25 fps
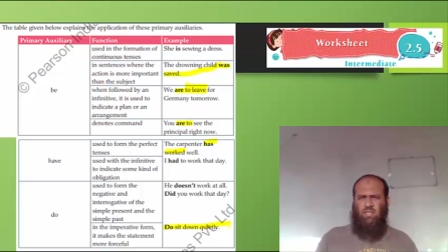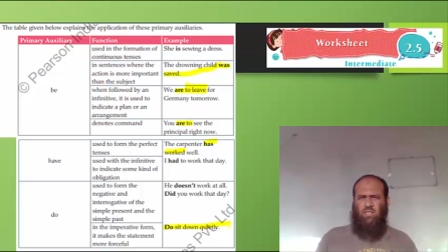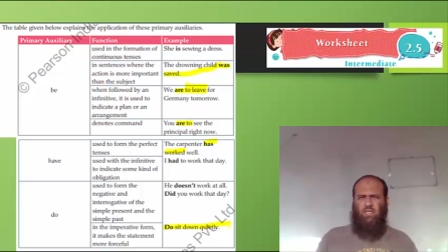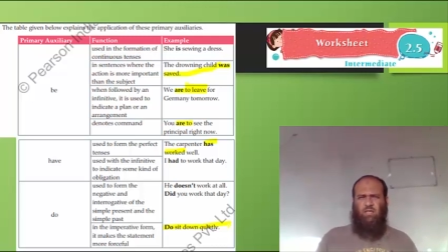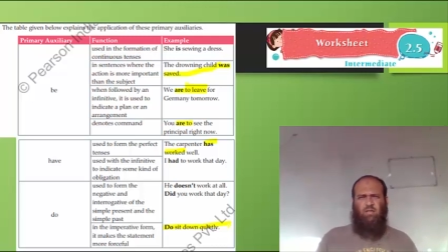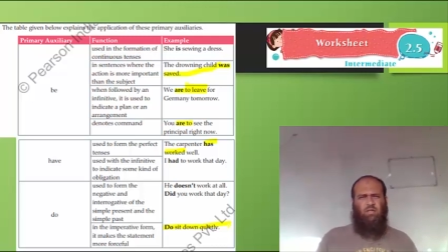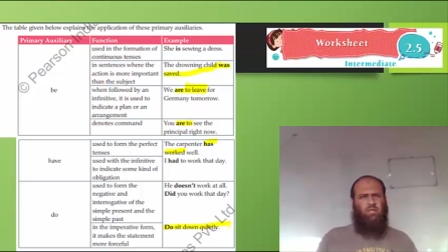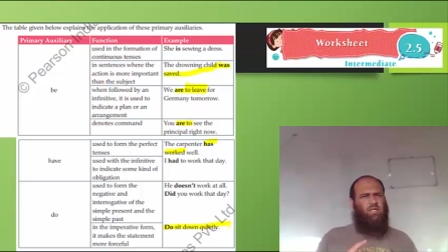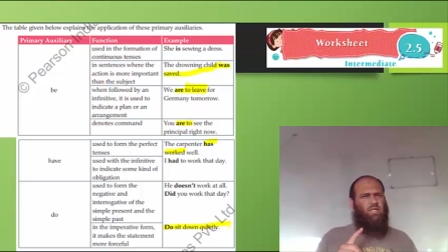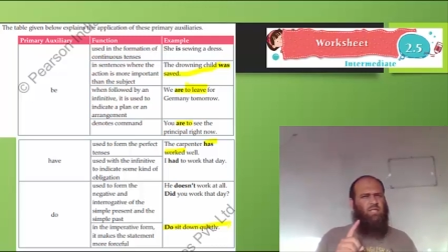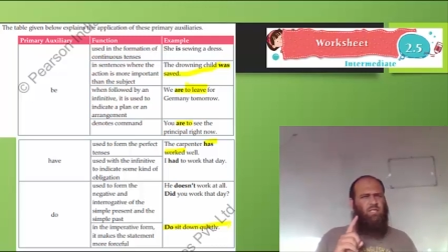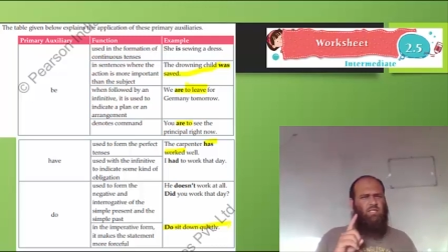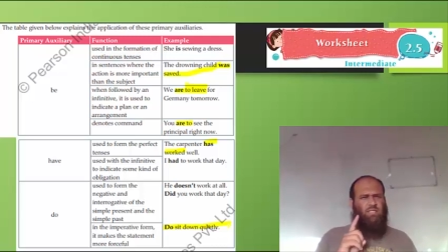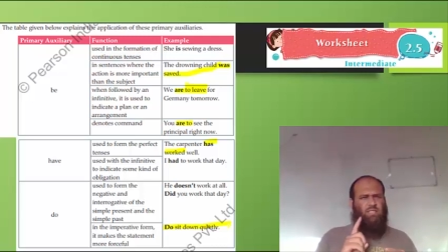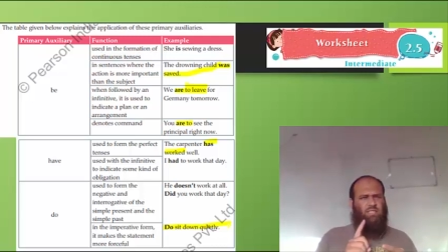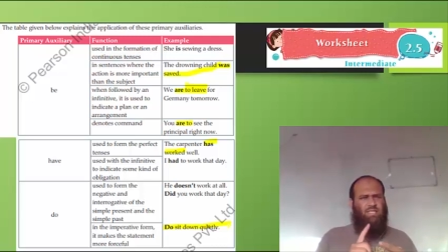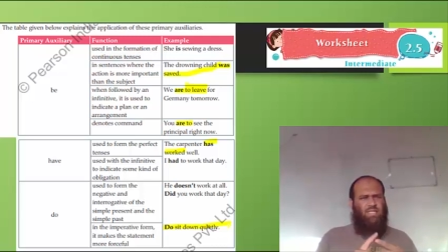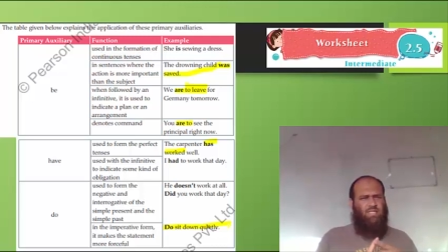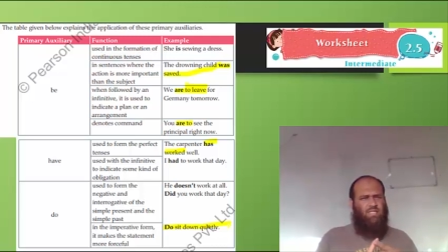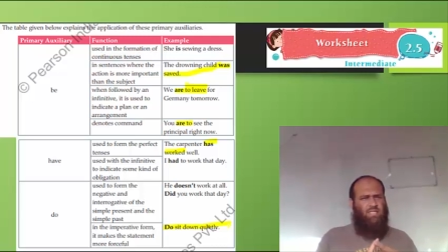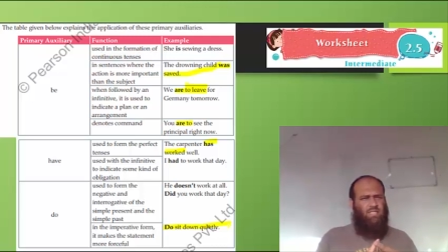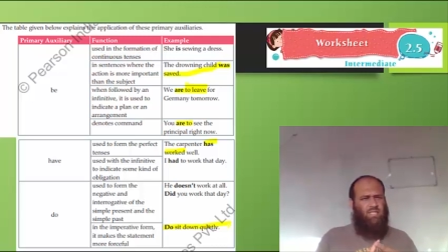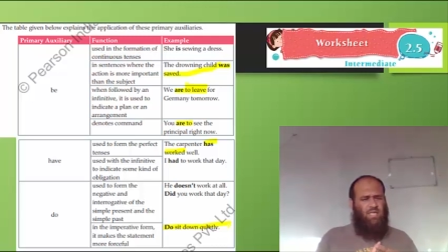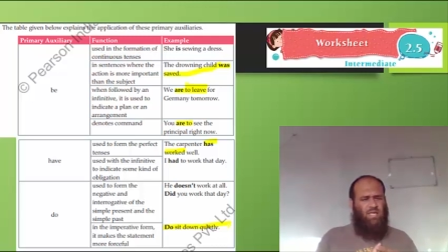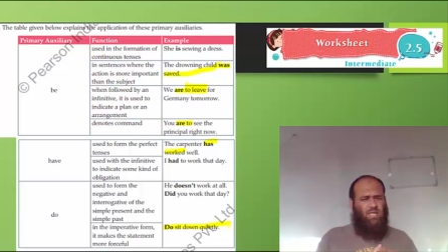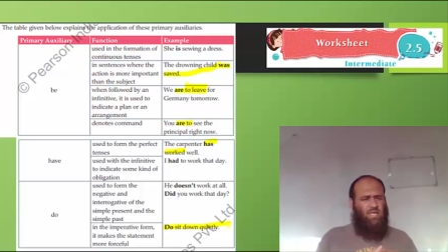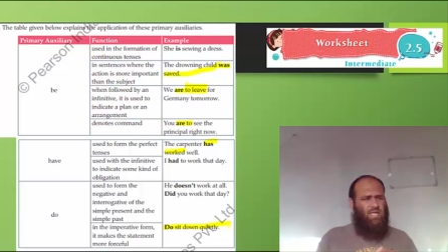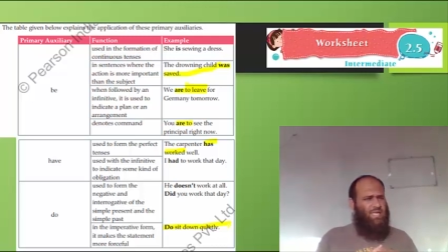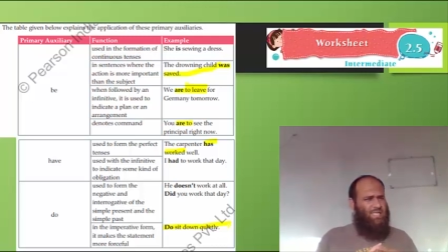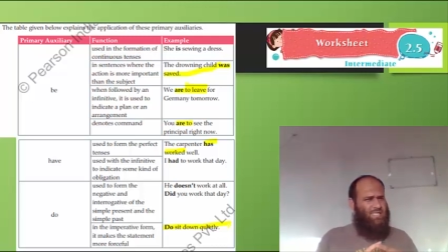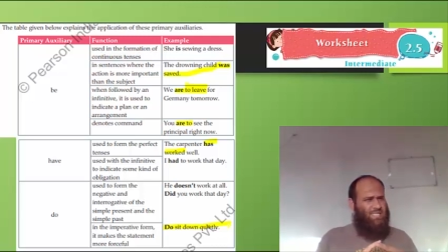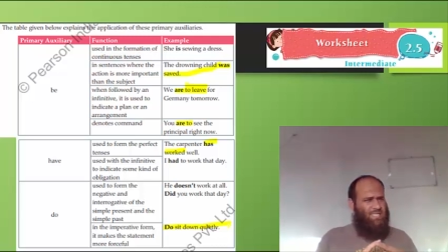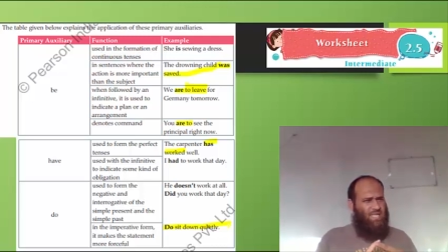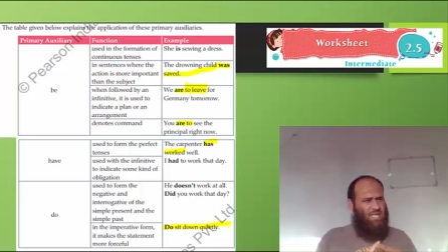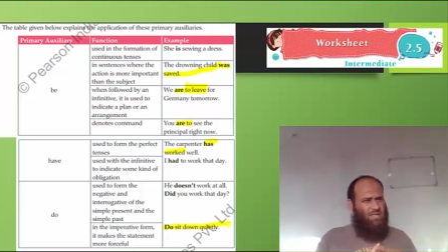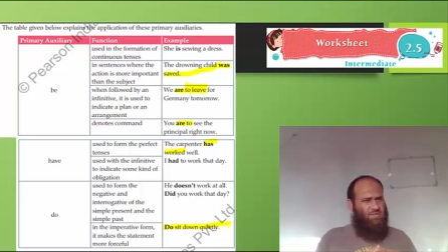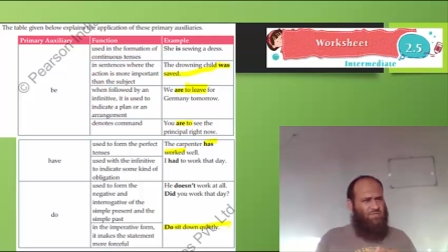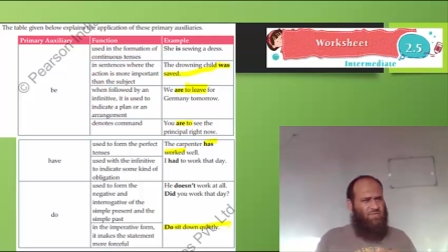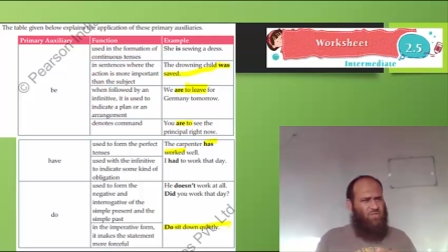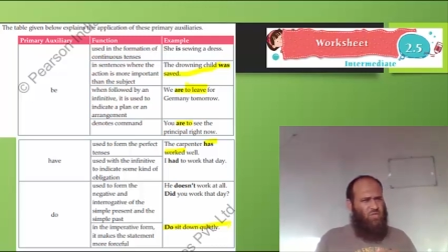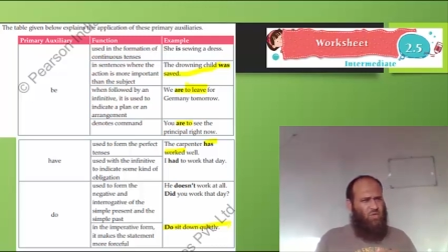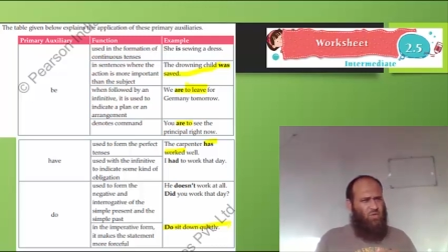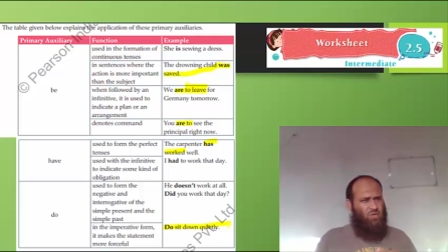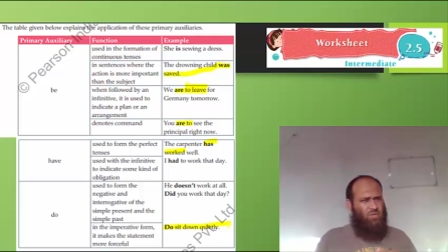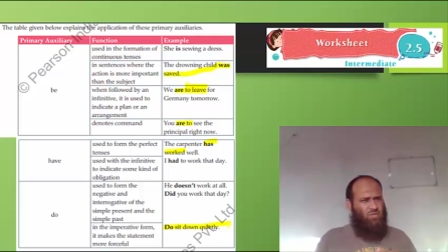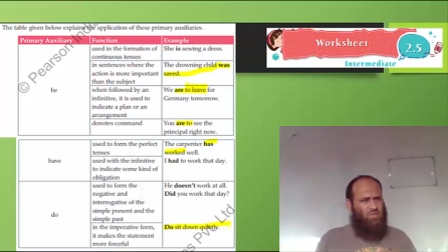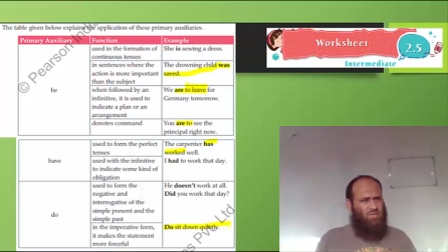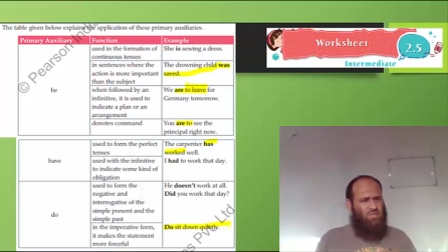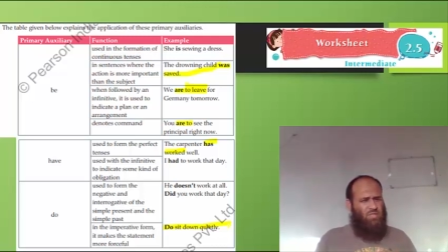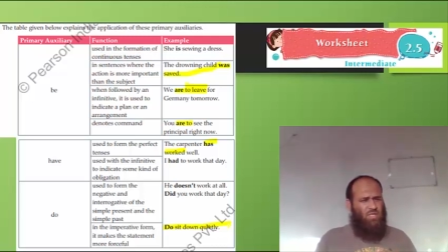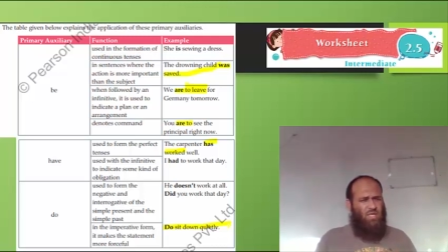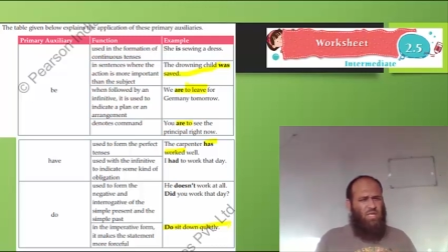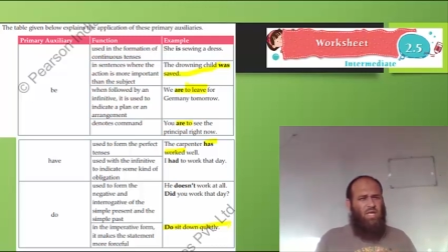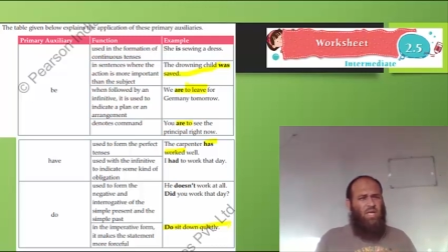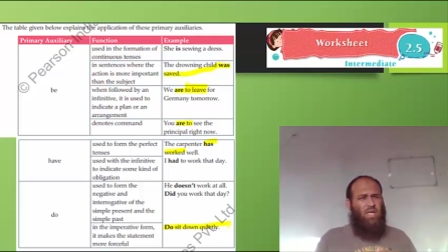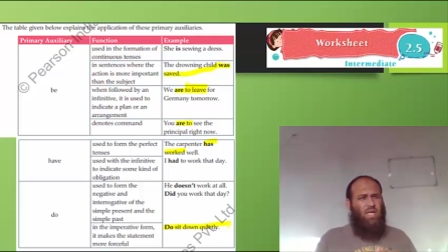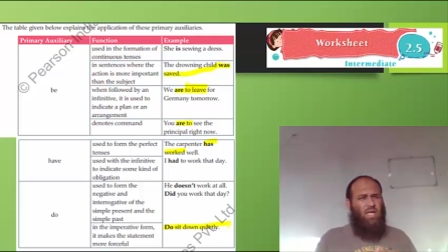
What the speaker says: Now here sit itself shows